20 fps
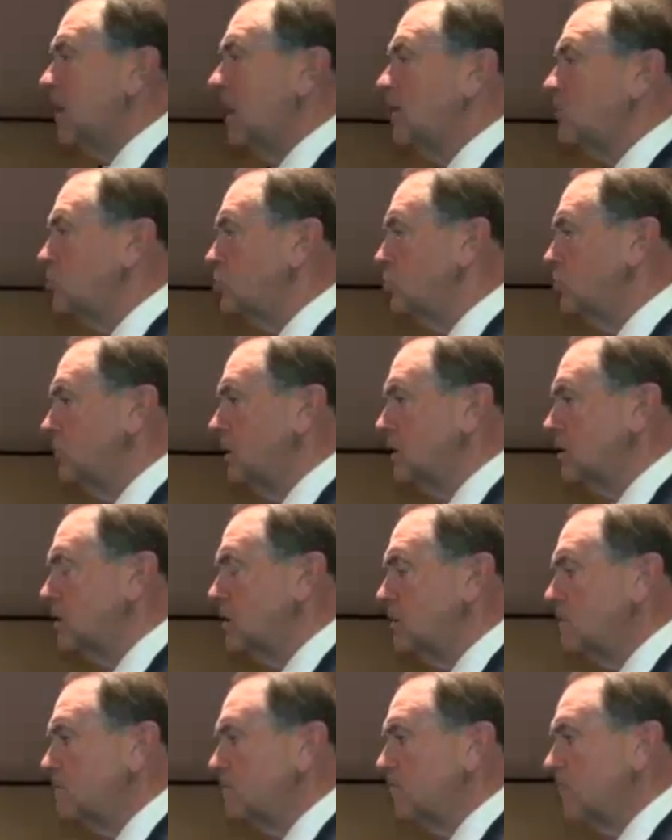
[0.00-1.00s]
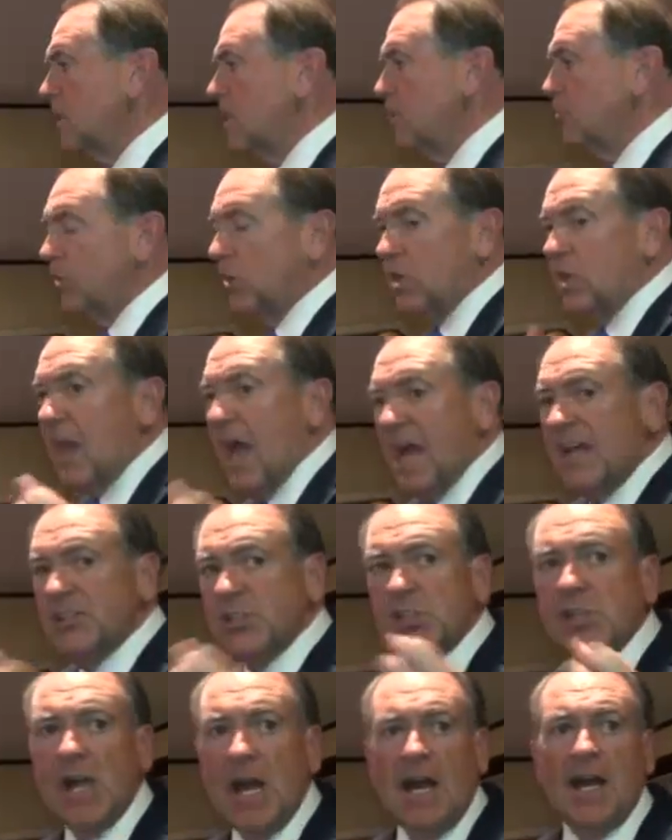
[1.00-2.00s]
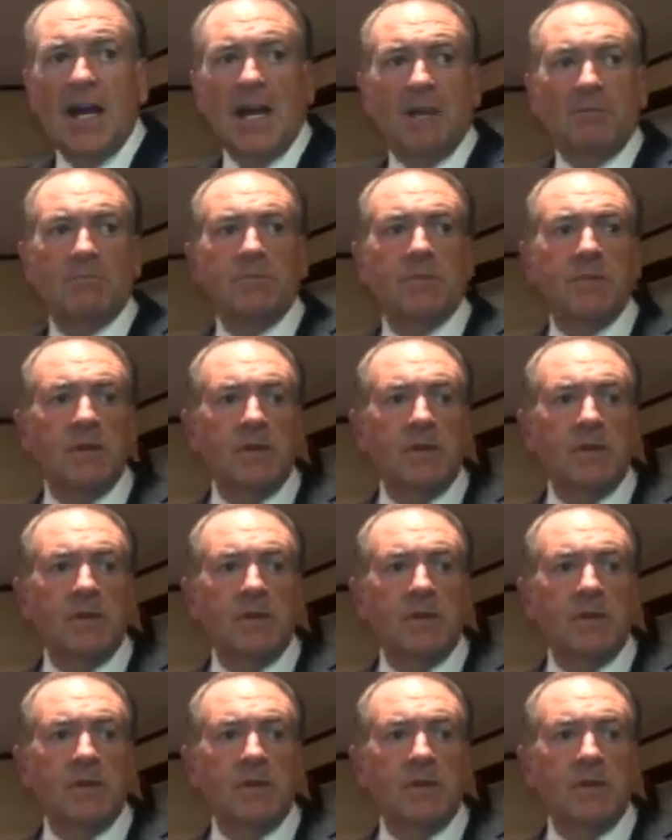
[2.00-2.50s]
not do it? The last time